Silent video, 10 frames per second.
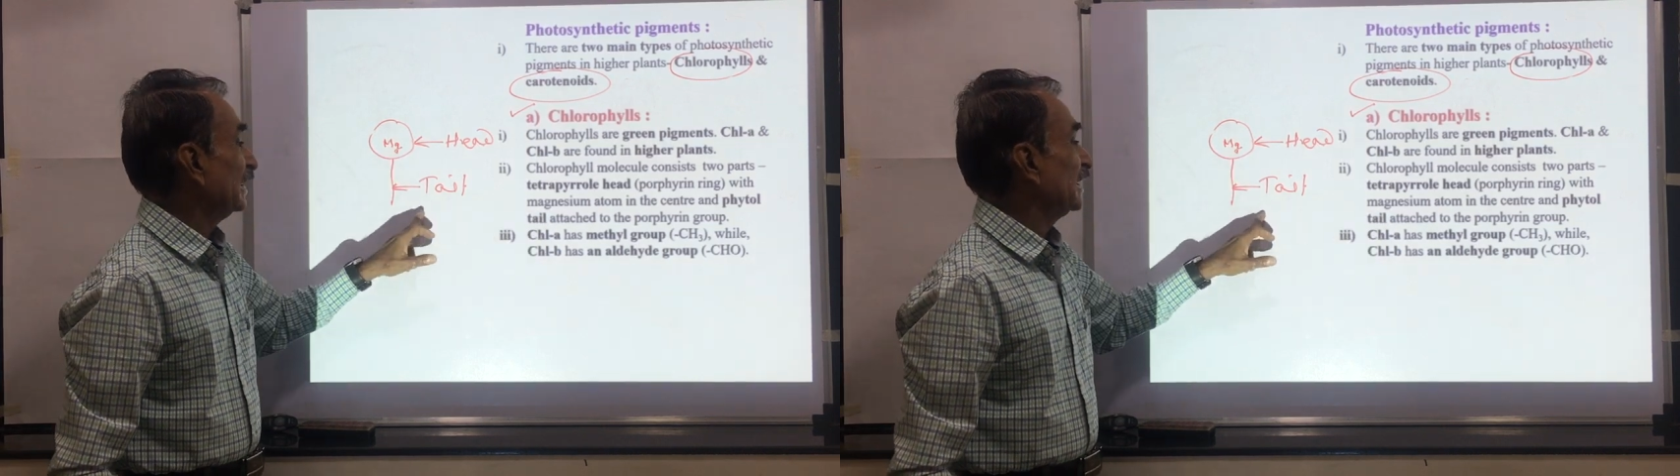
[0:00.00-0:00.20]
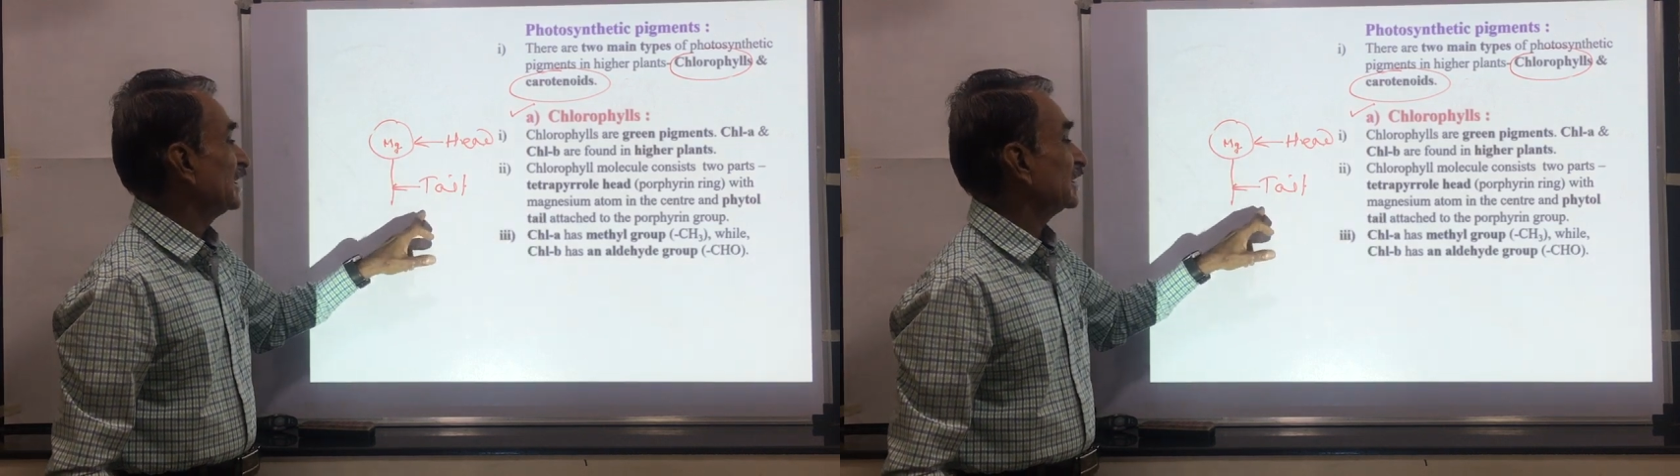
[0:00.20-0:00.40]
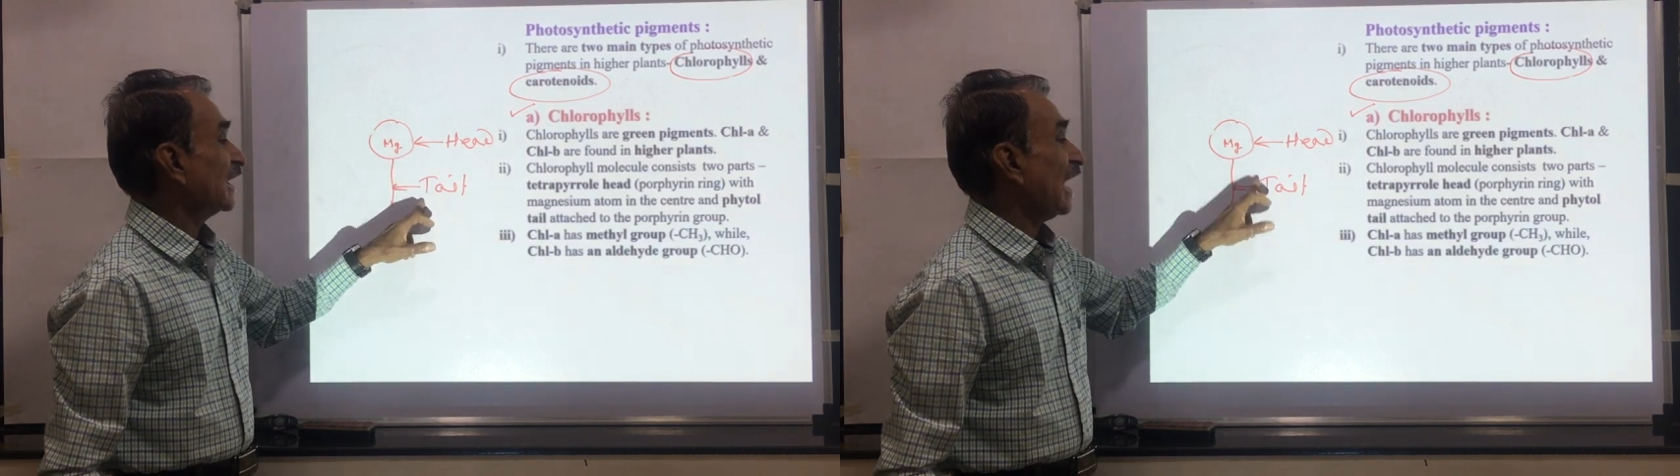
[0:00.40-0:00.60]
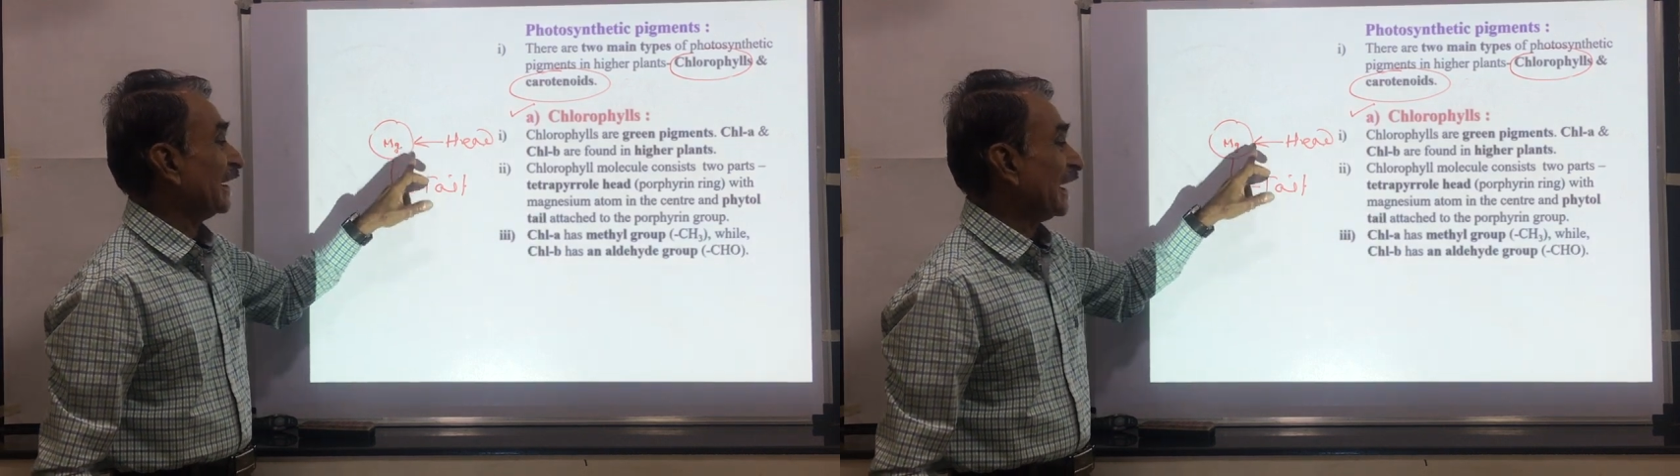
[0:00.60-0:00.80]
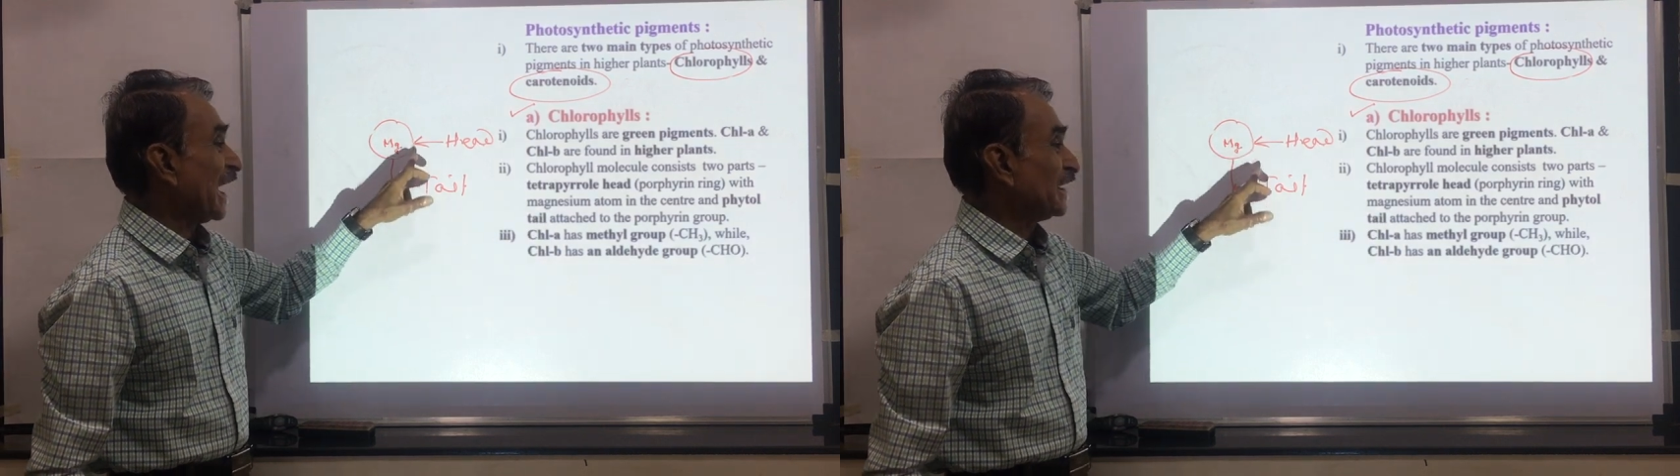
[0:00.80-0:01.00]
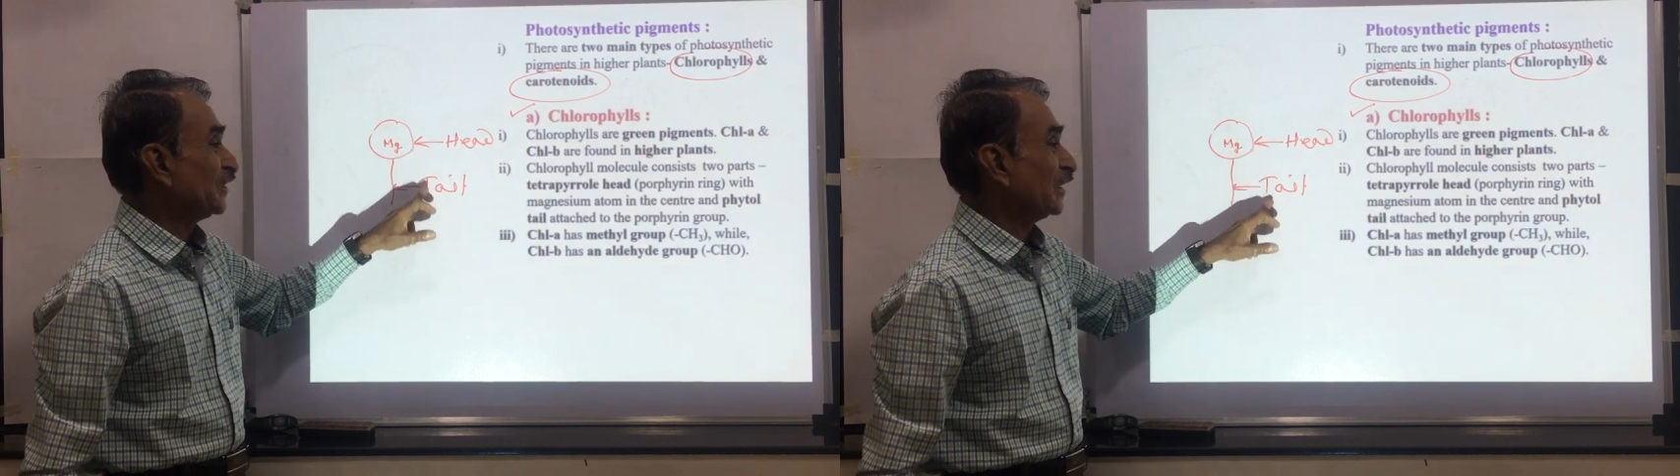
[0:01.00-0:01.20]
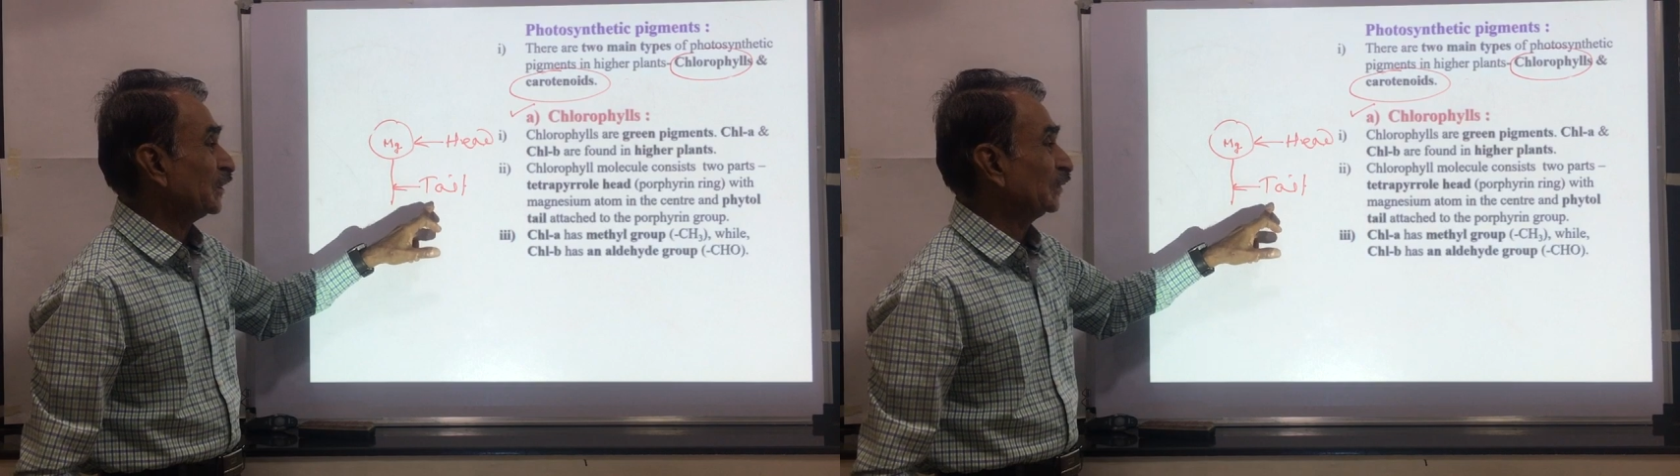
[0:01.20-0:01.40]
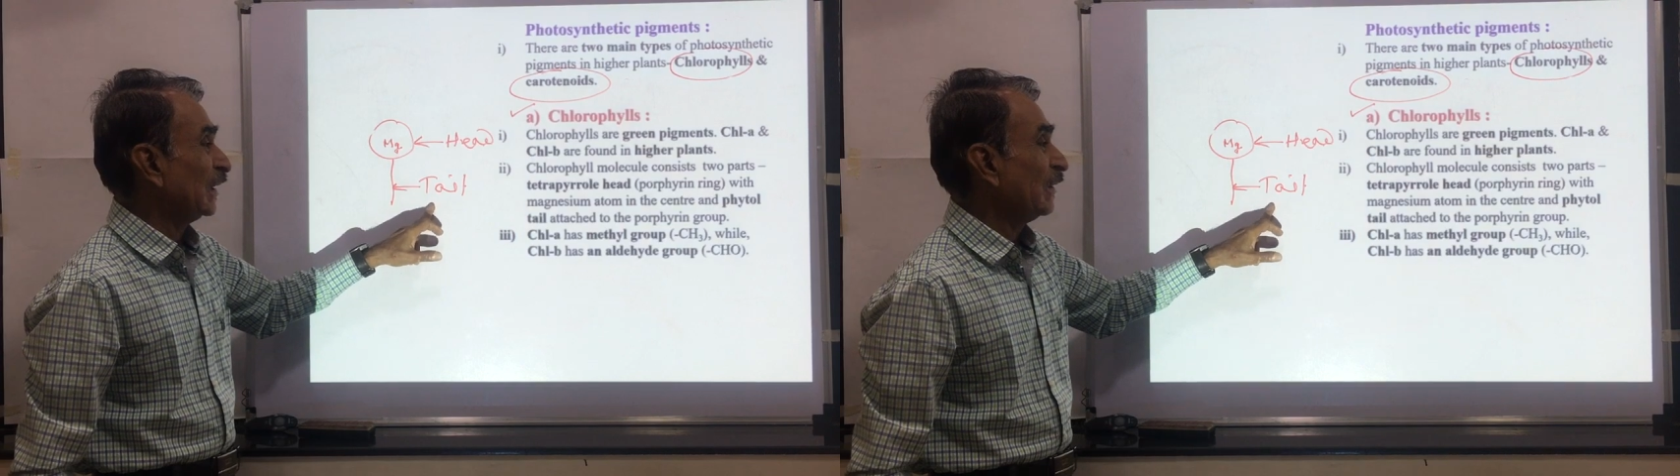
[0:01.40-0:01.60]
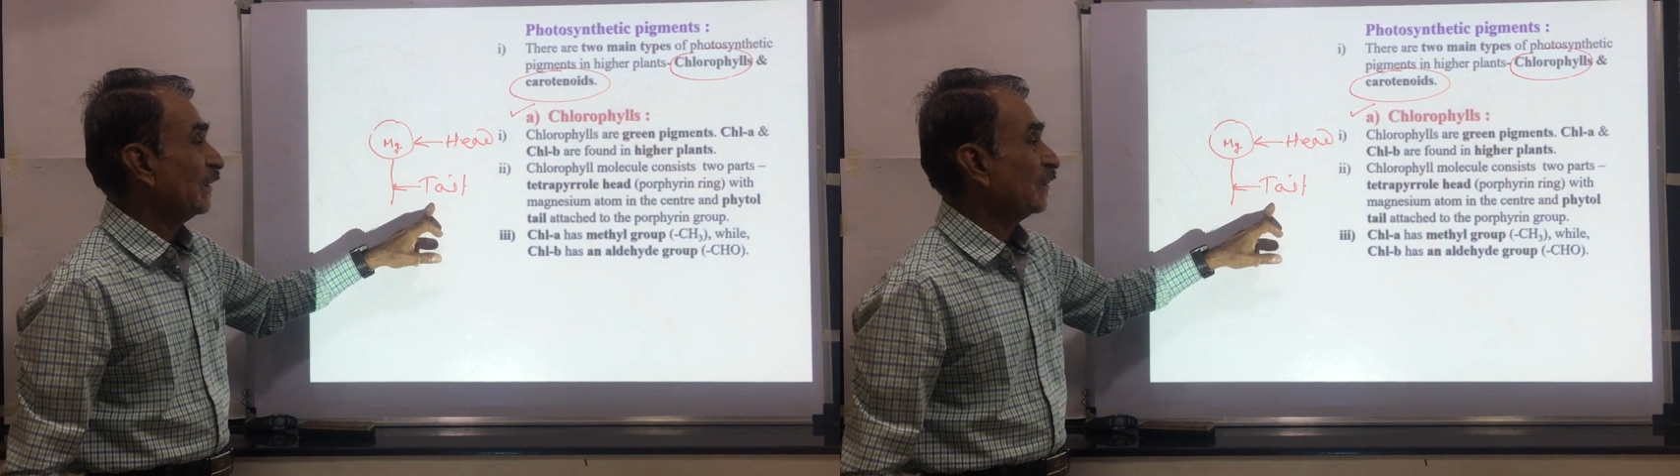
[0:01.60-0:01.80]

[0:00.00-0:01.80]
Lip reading: this is attached to the